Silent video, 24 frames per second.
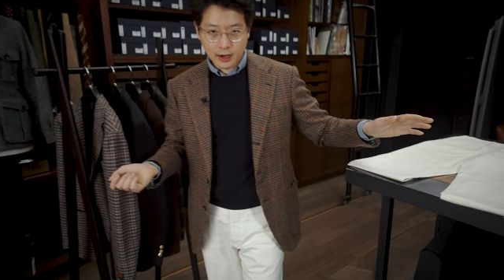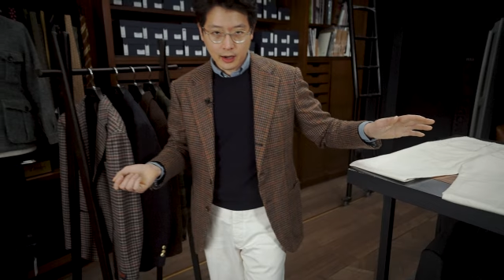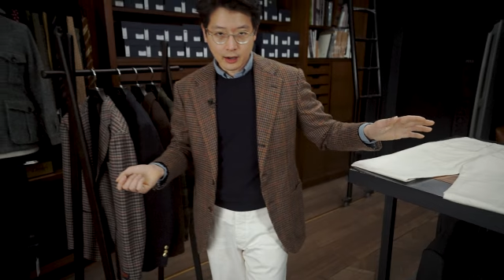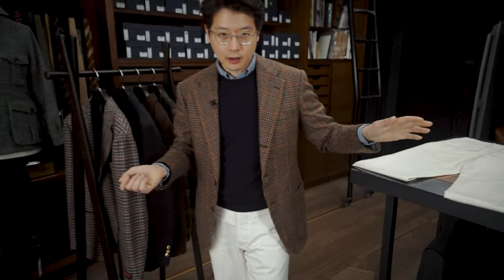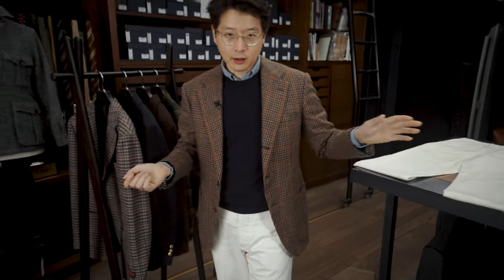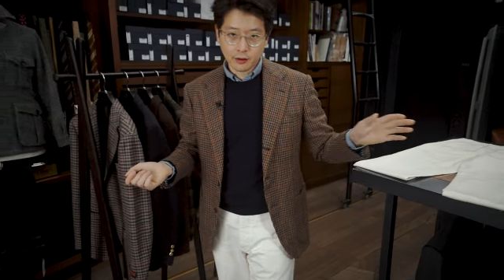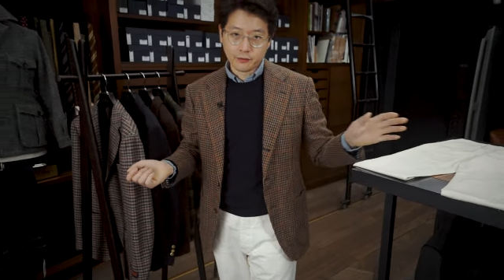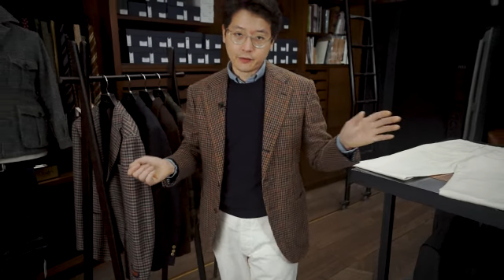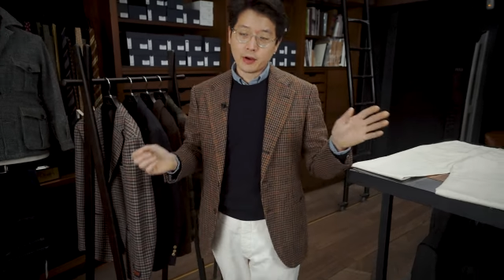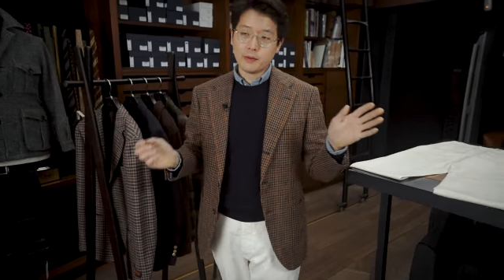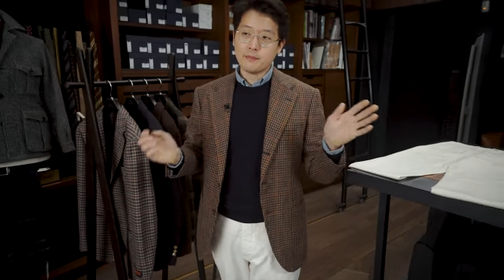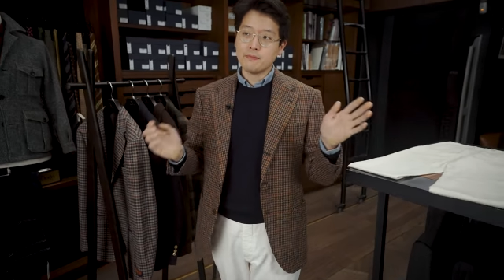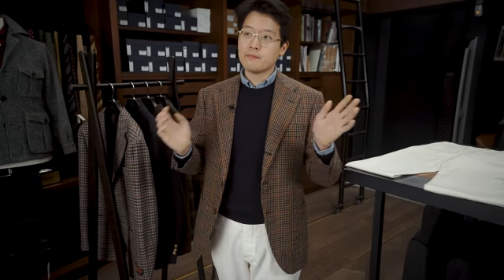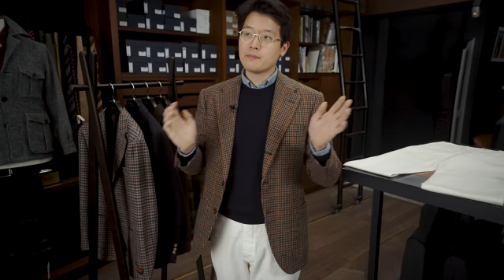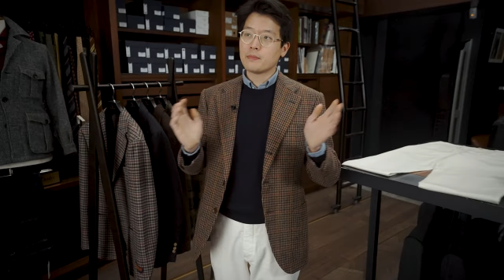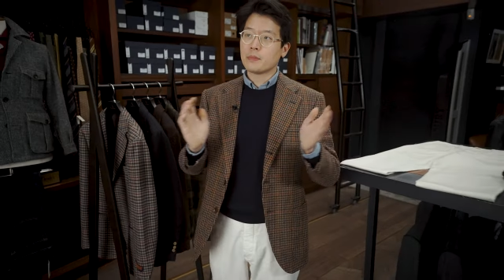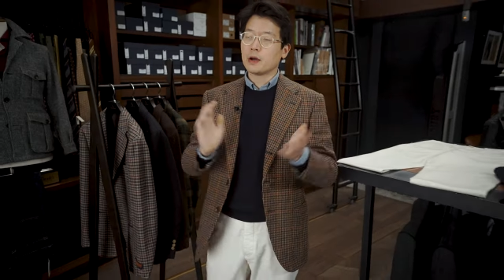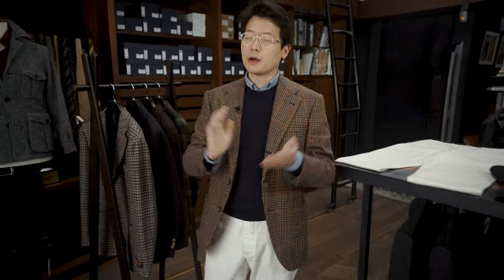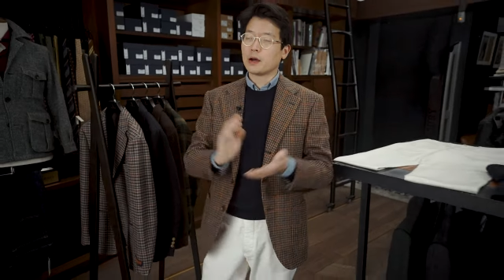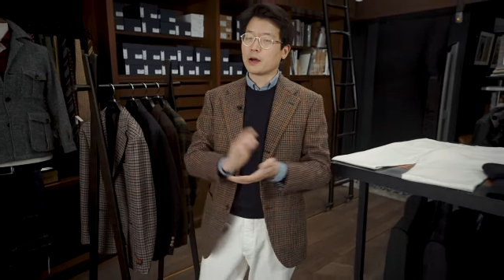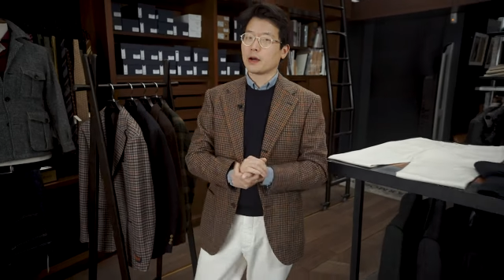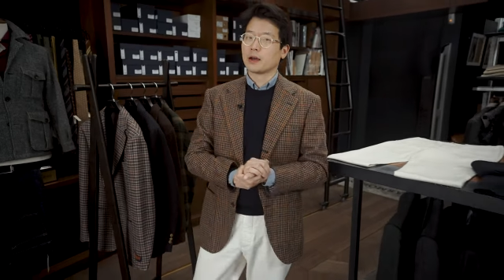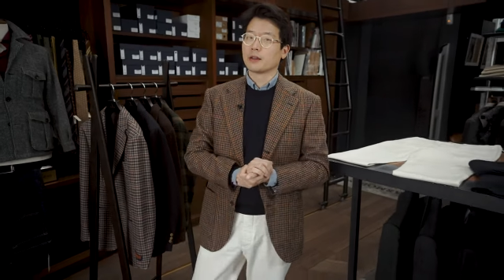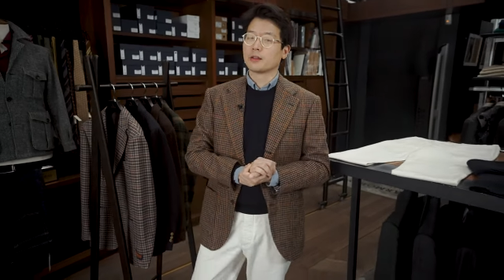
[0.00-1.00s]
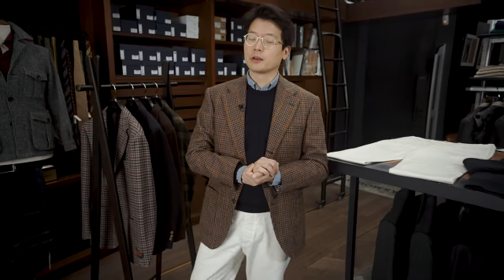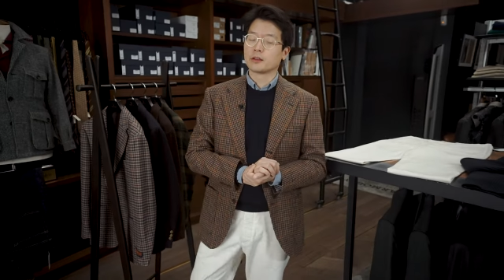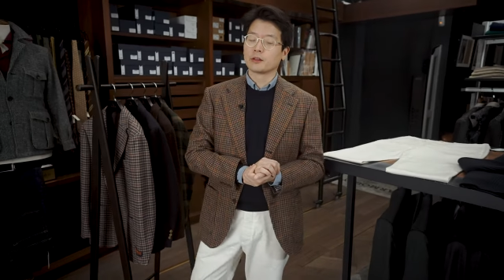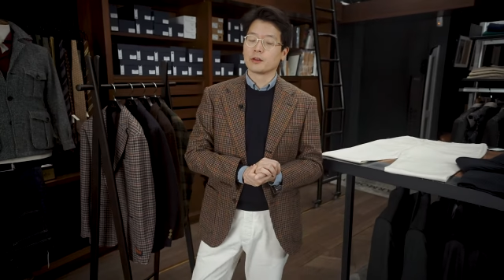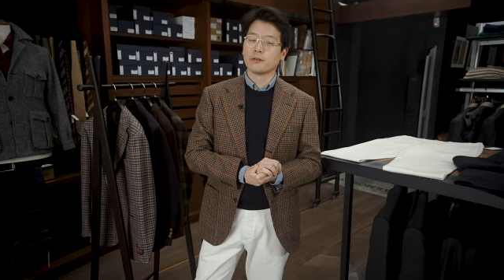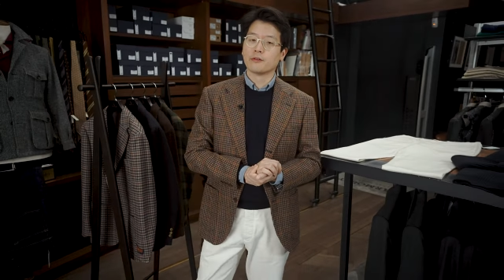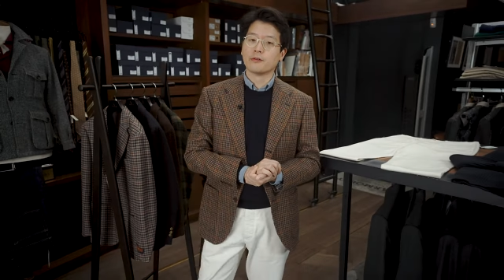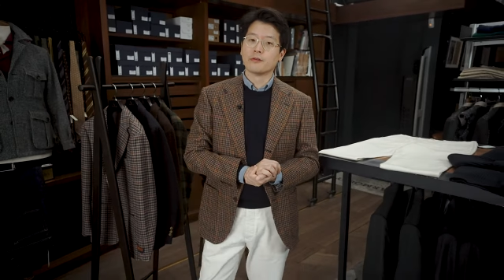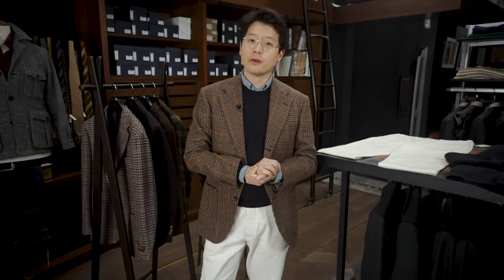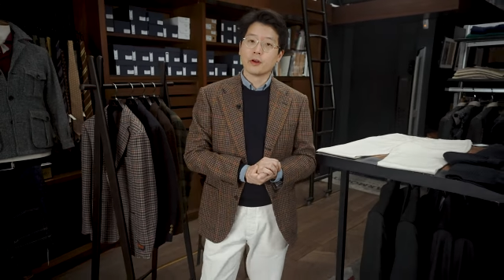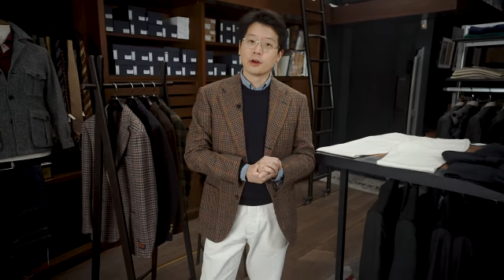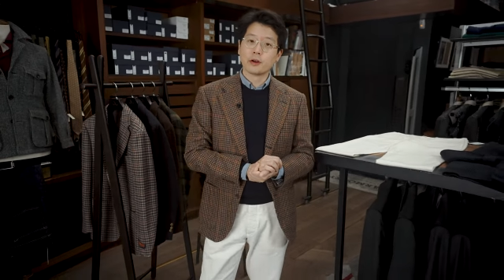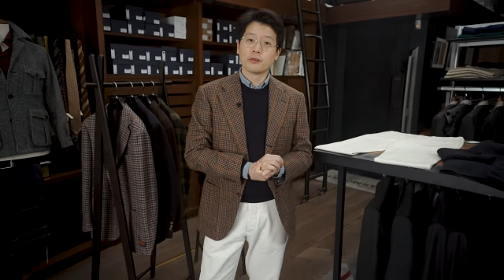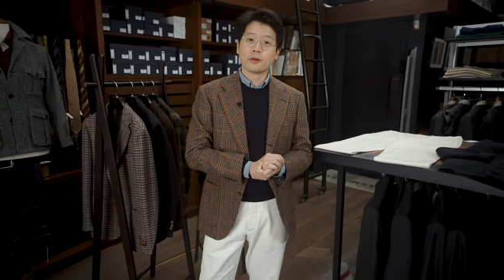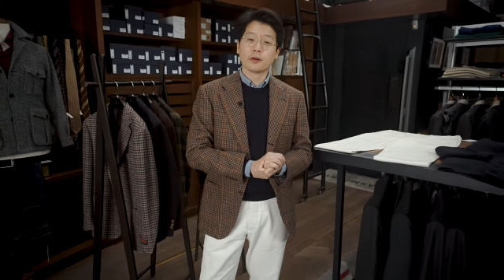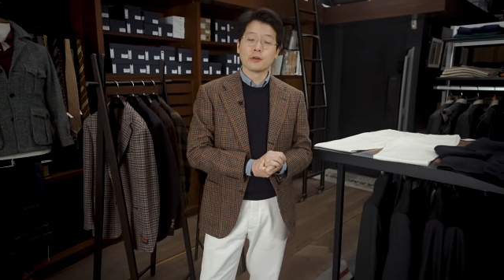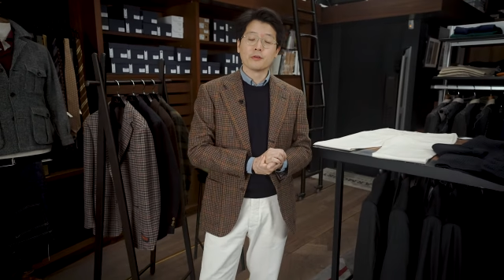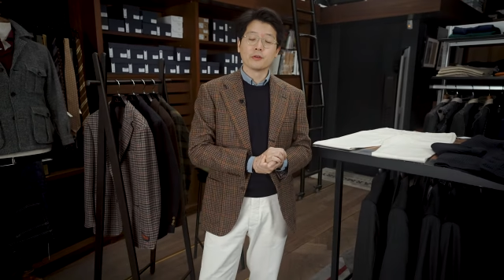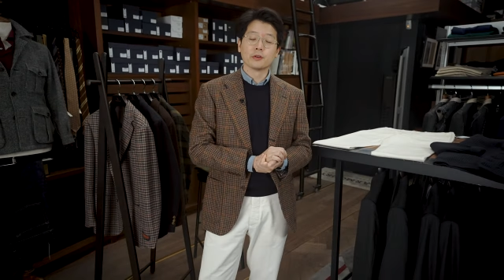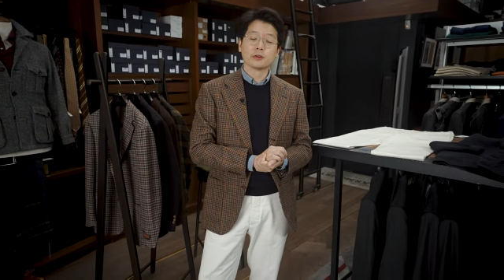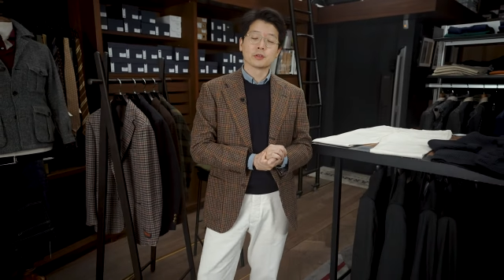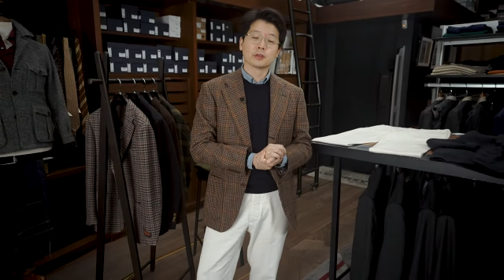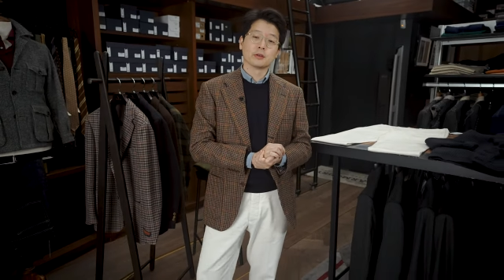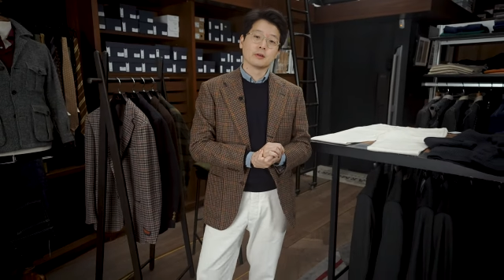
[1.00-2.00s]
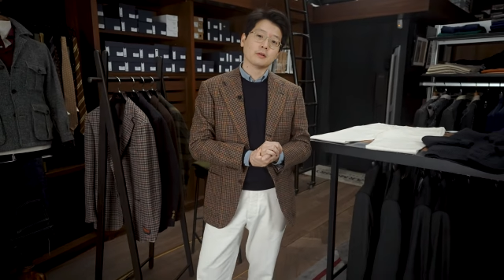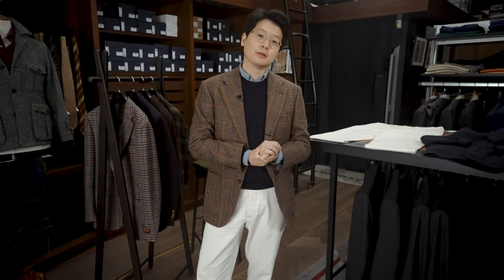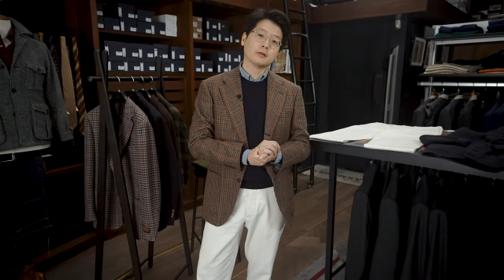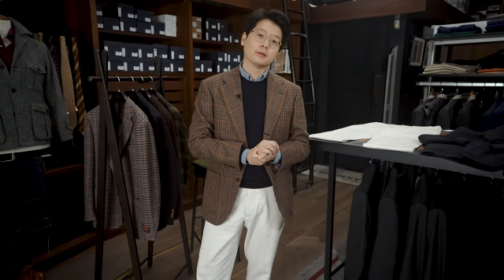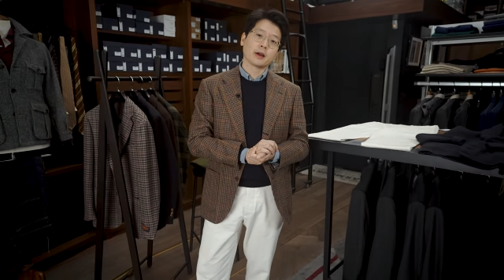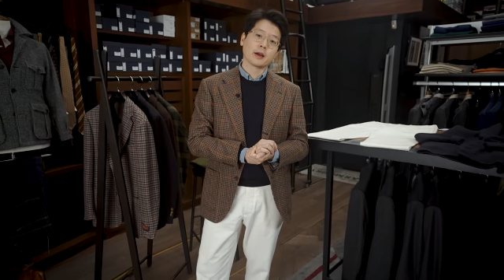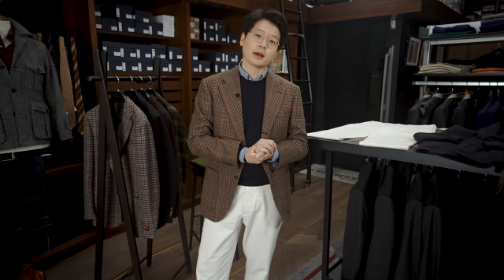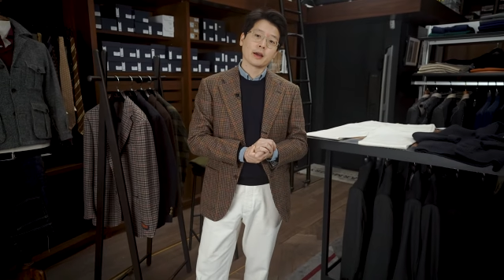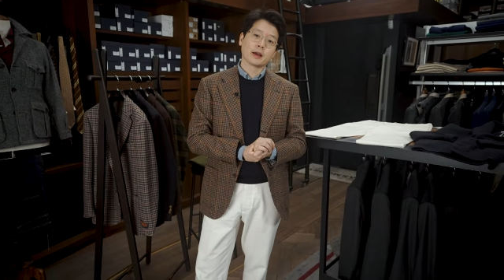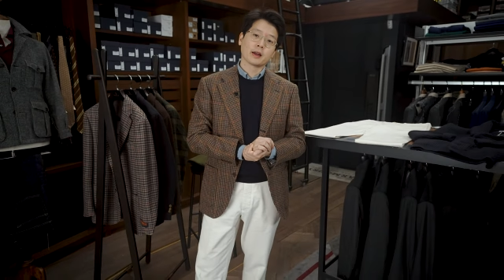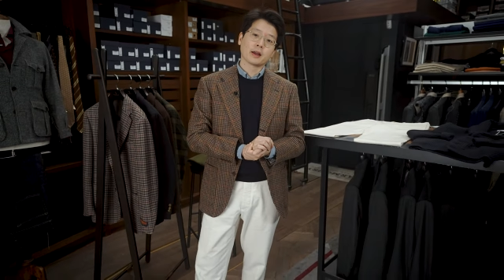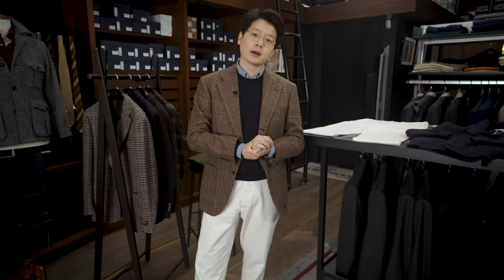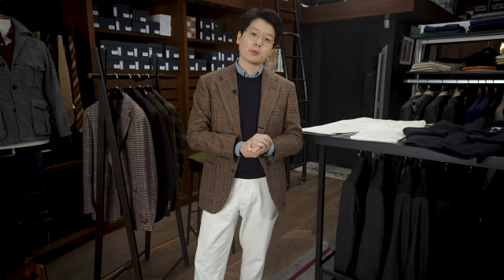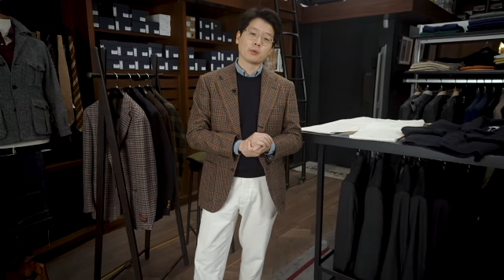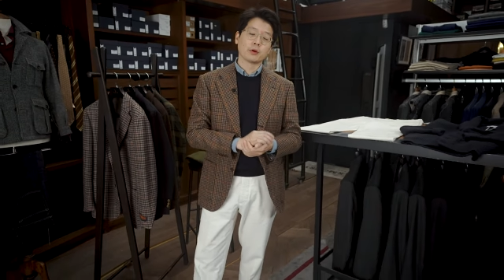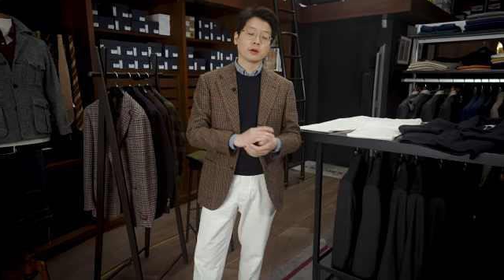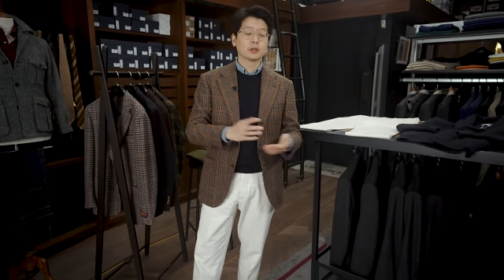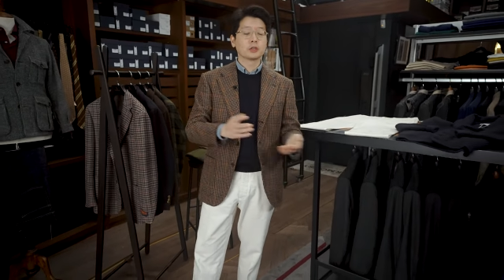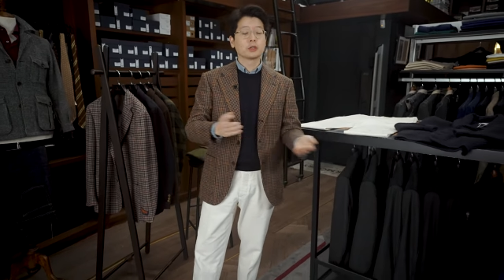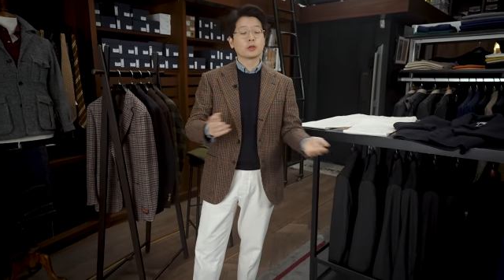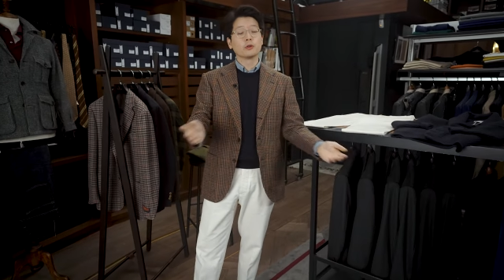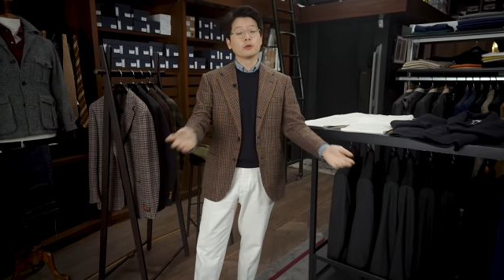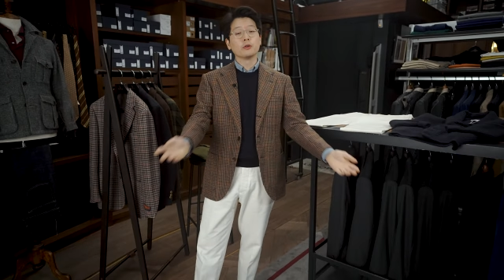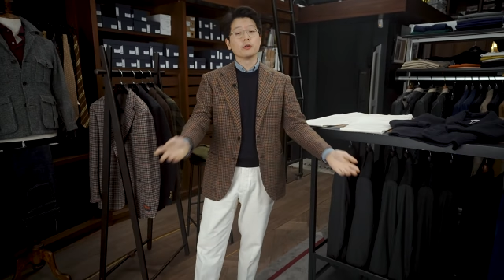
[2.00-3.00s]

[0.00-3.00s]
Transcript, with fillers: I love them. I think they're very, very versatile, and I wanted to show